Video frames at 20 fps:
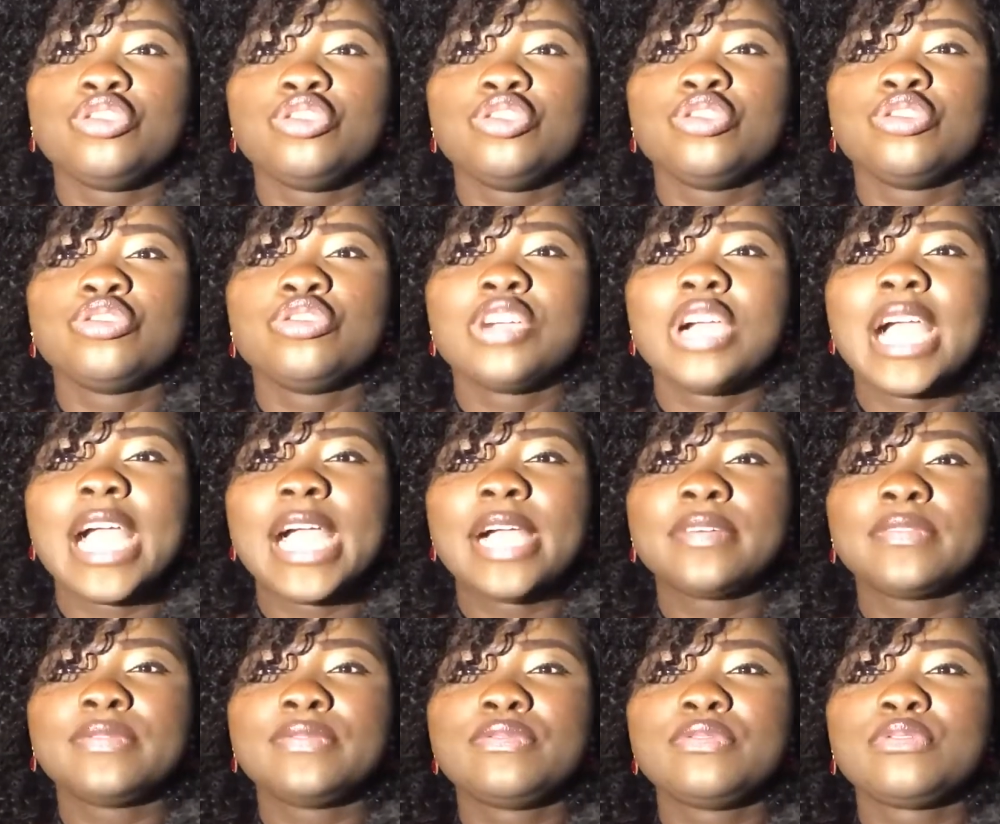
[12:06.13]
you
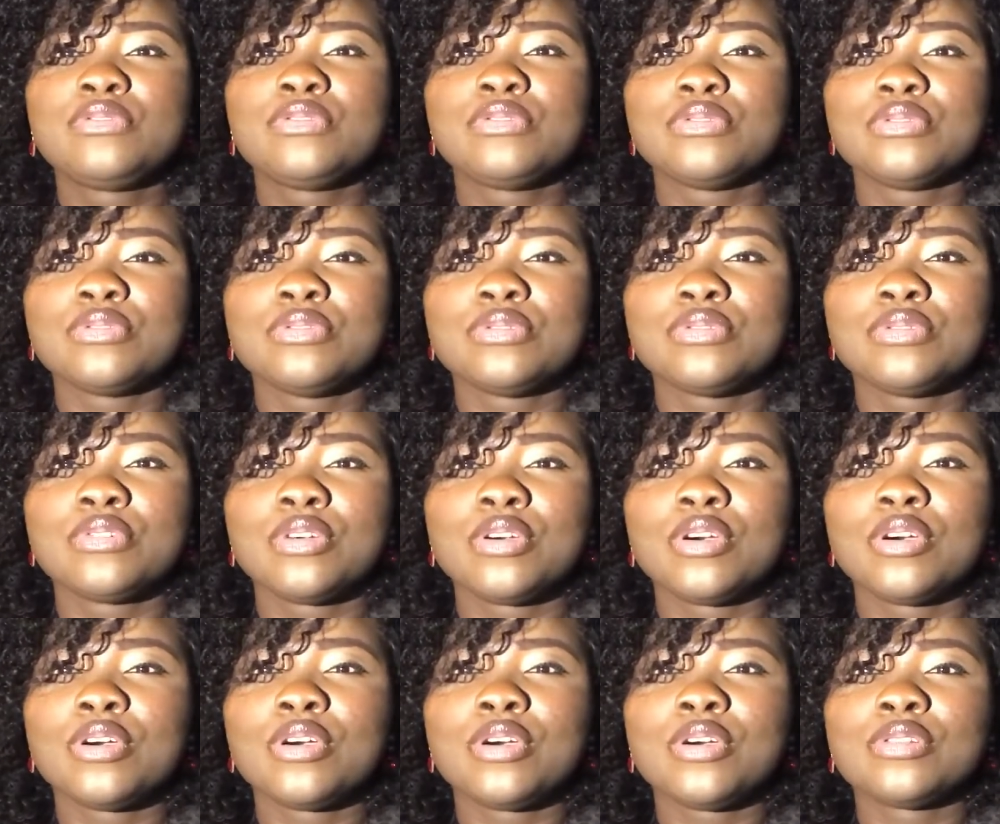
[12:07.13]
have to
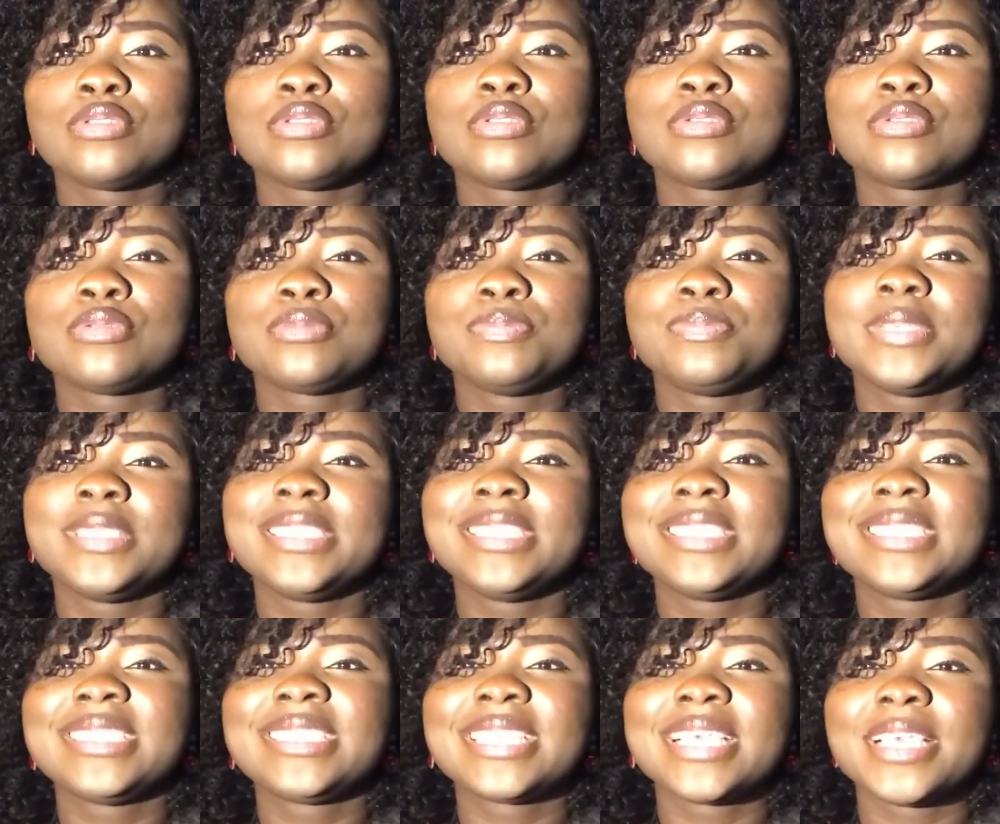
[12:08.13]
also be
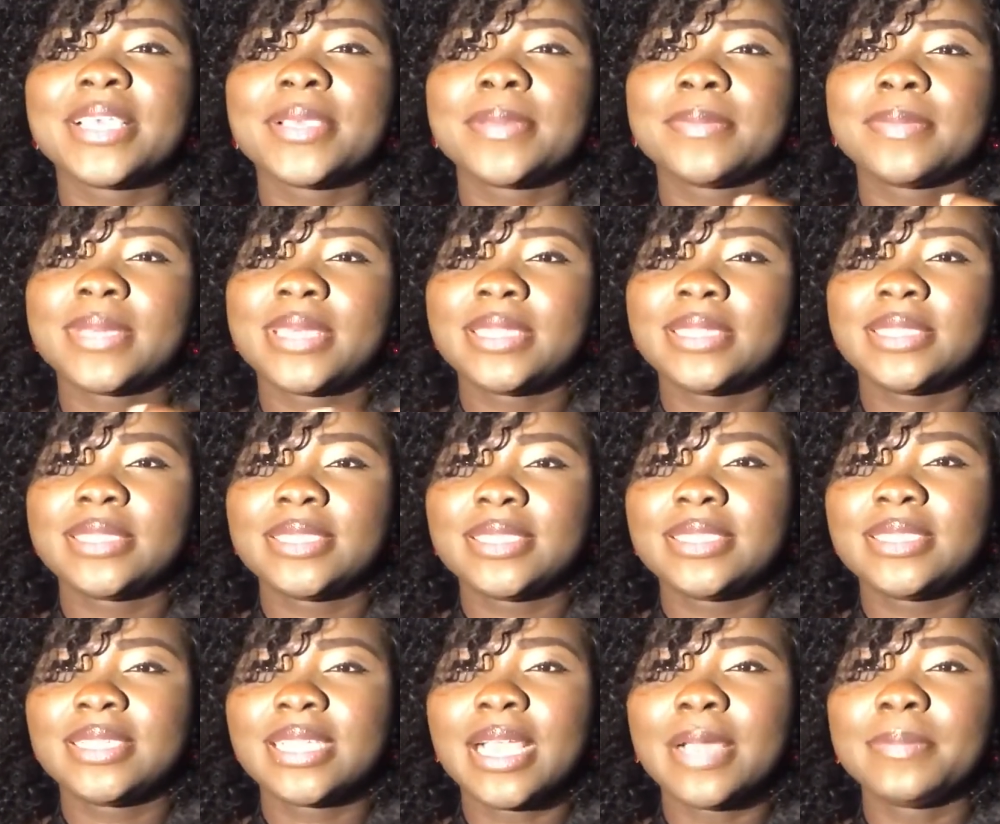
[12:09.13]
determined
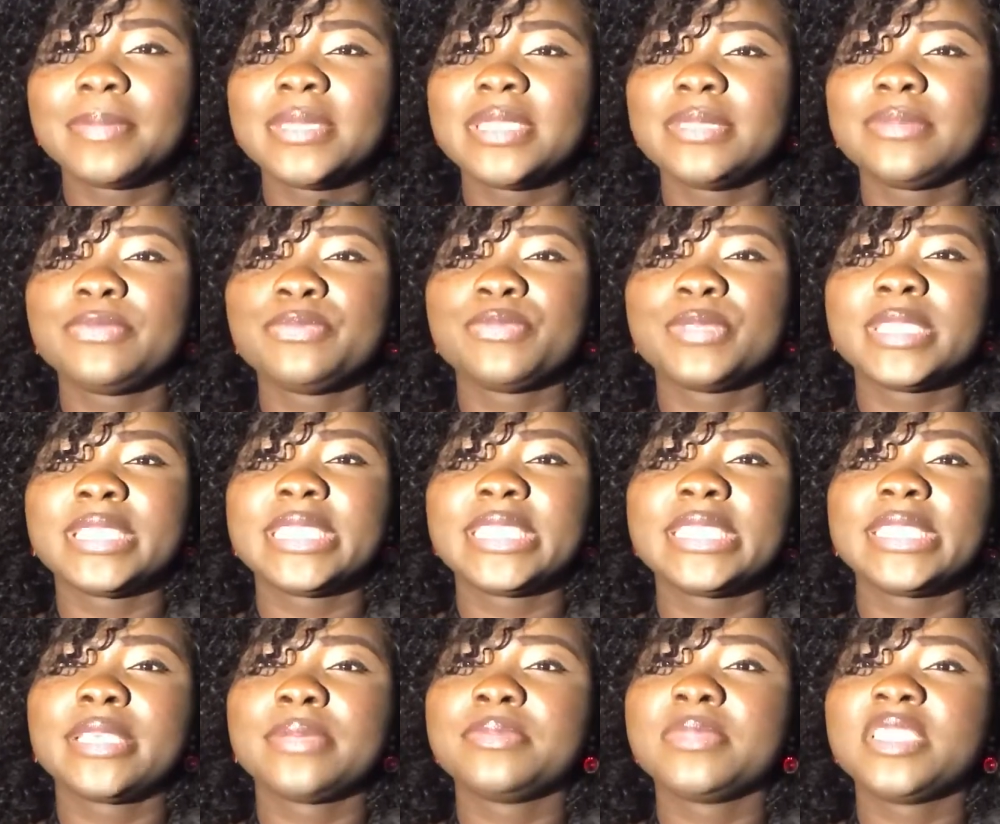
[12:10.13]
i mean with
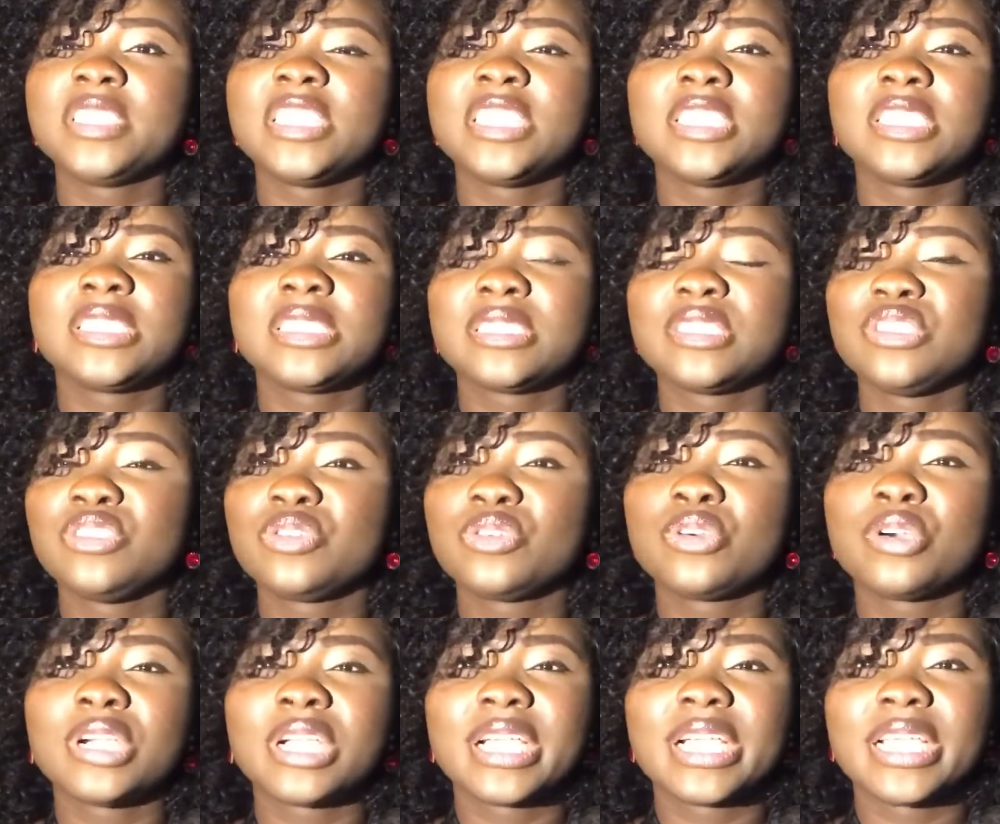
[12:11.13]
determination you
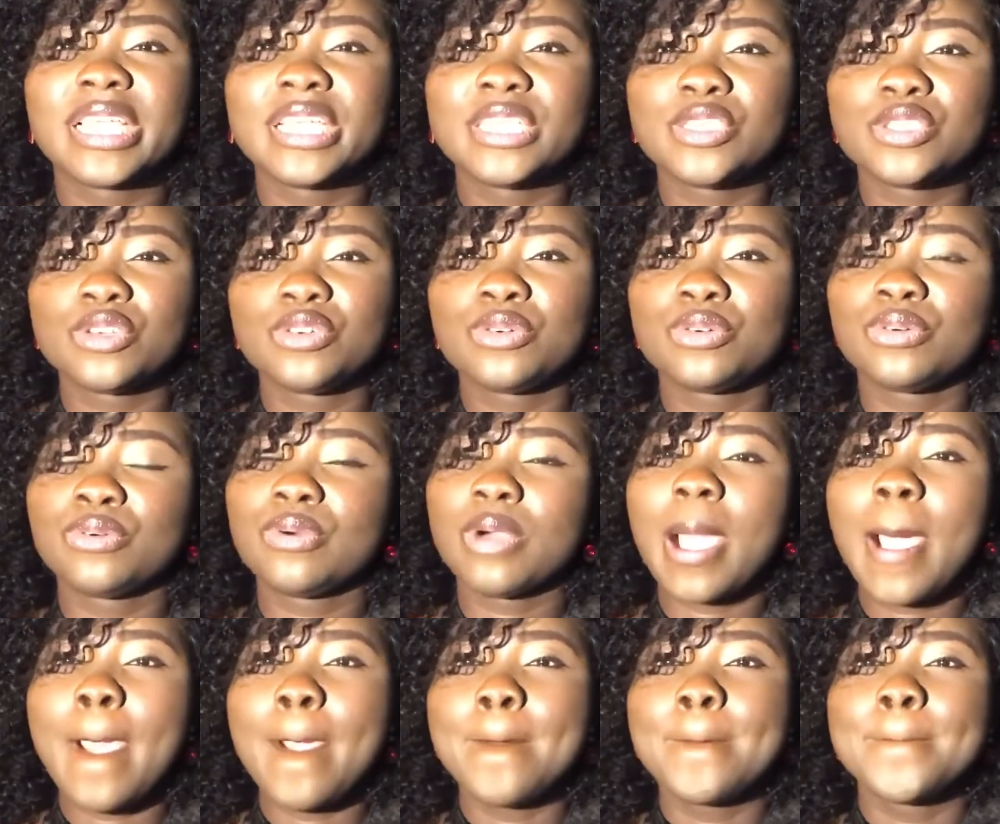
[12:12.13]
conquer it all
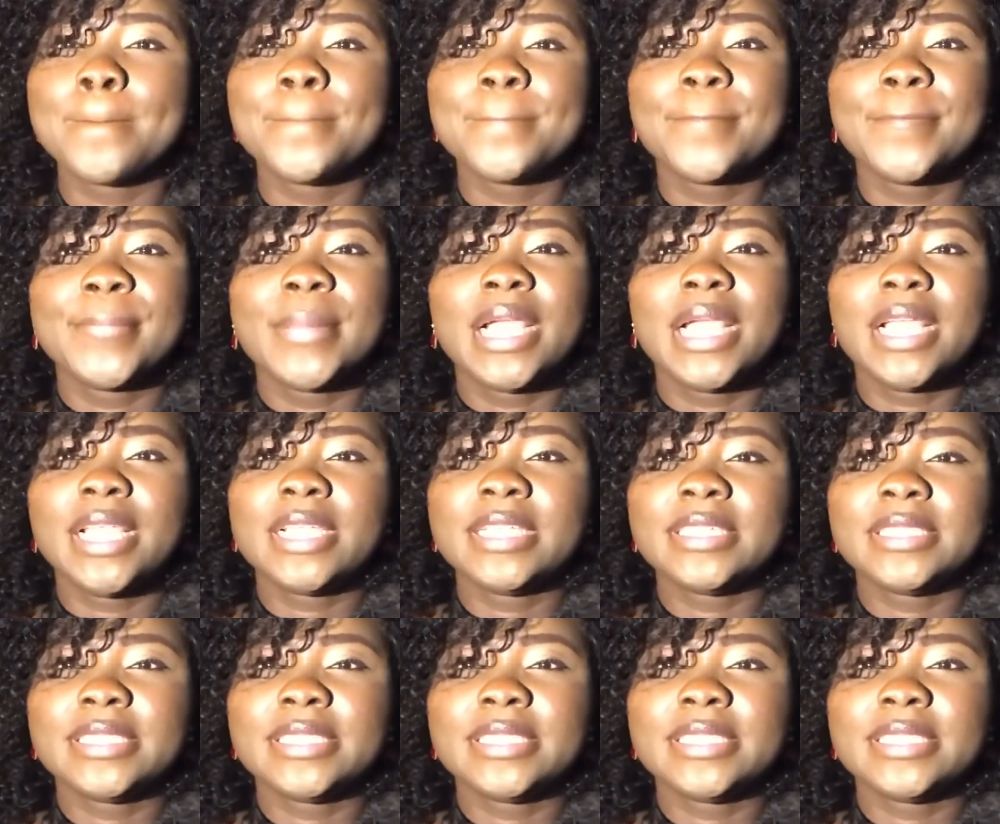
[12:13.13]
and